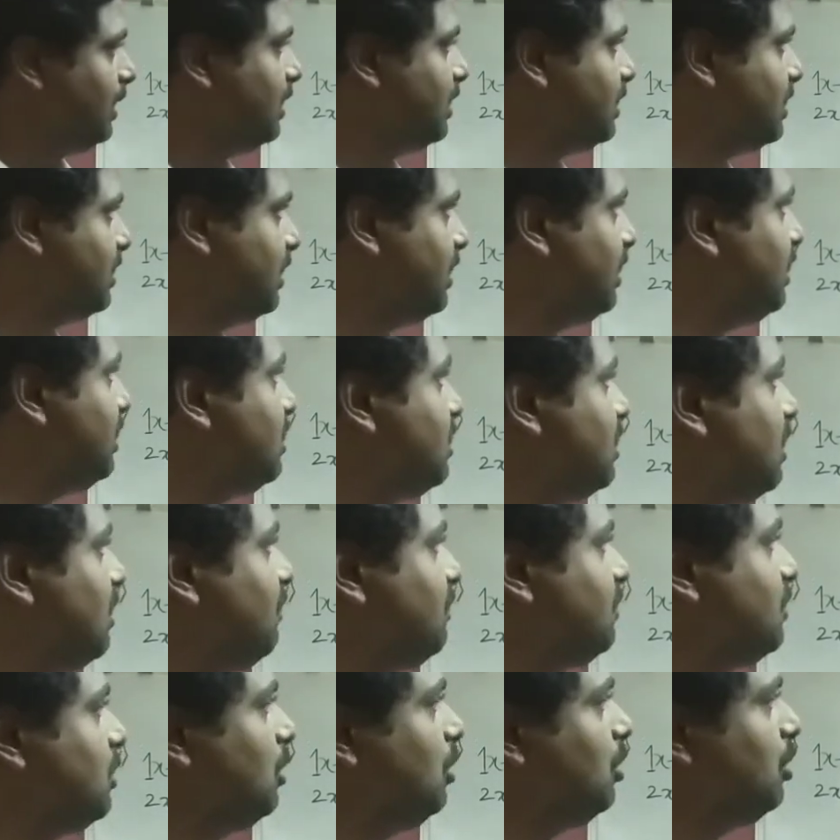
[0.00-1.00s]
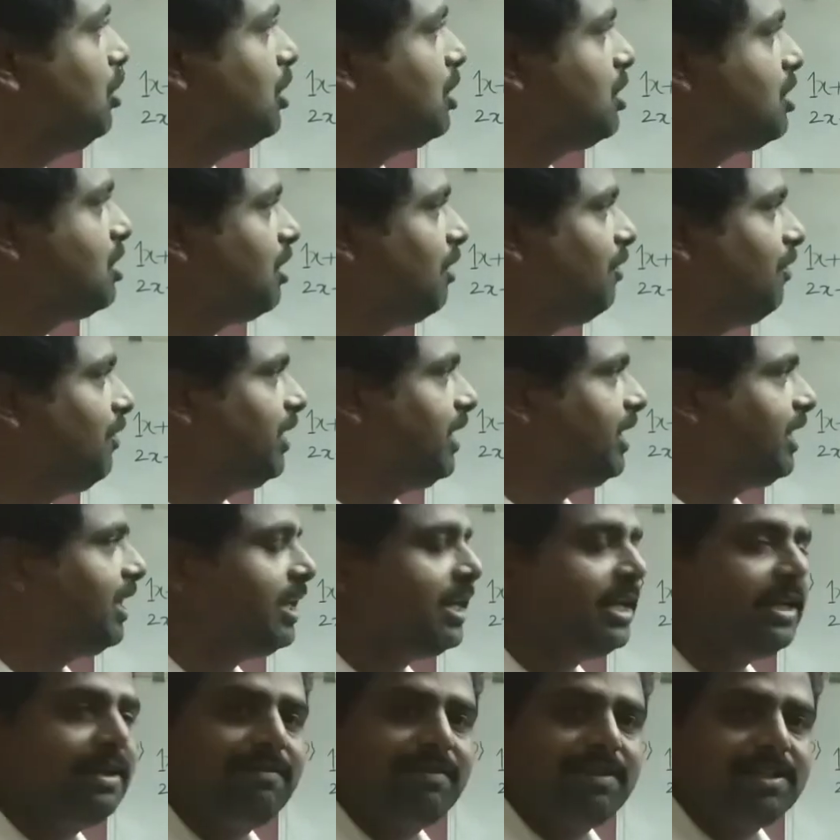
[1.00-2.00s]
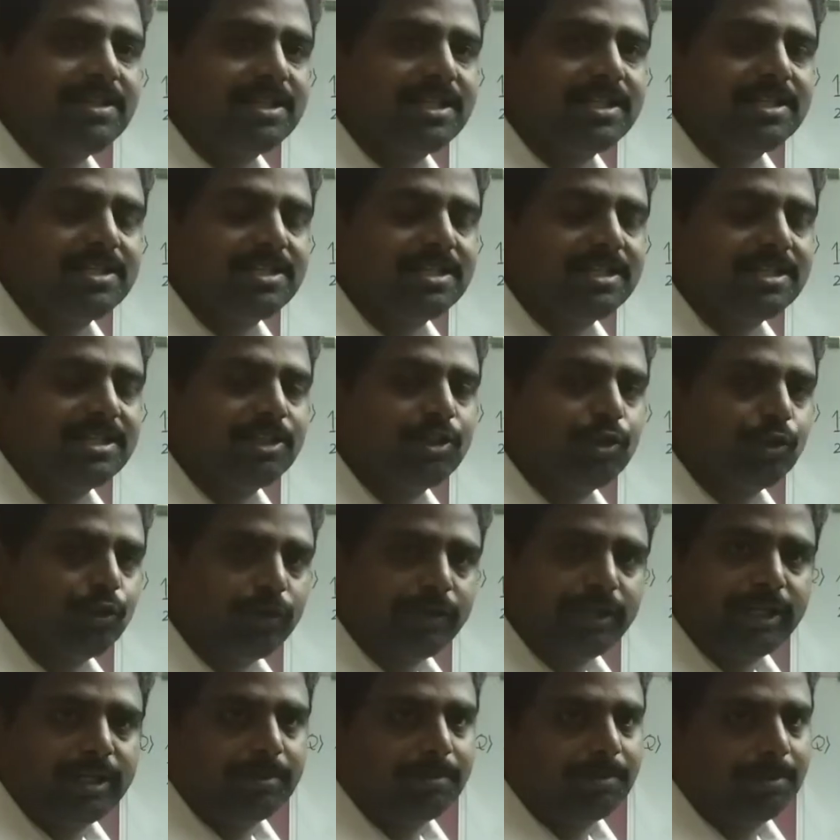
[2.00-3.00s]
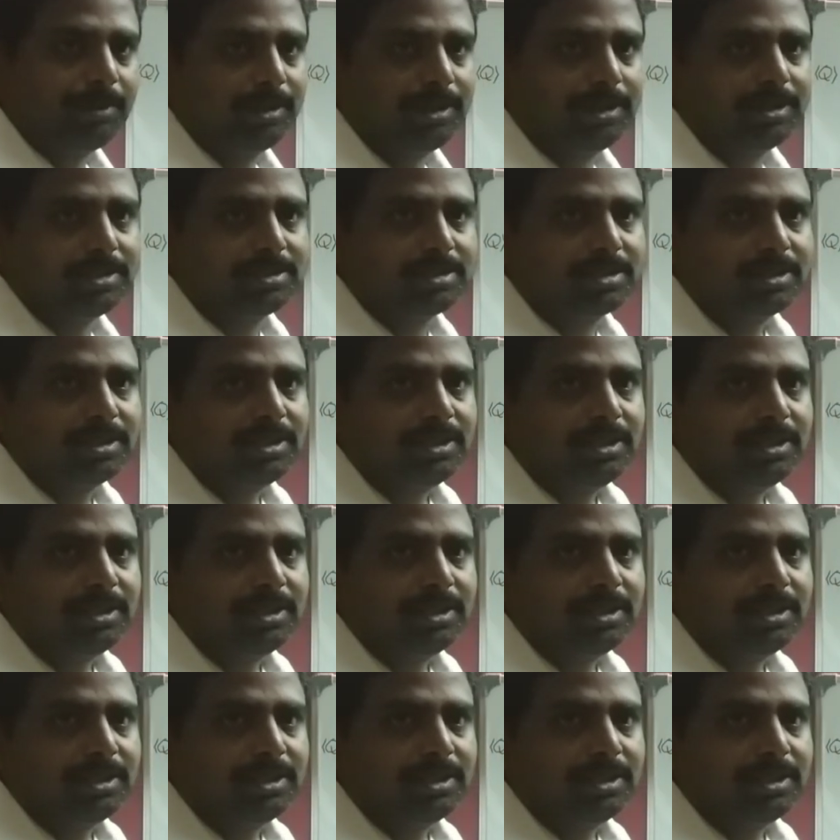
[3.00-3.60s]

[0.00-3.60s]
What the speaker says: the series of solutions of linear equations in two variables,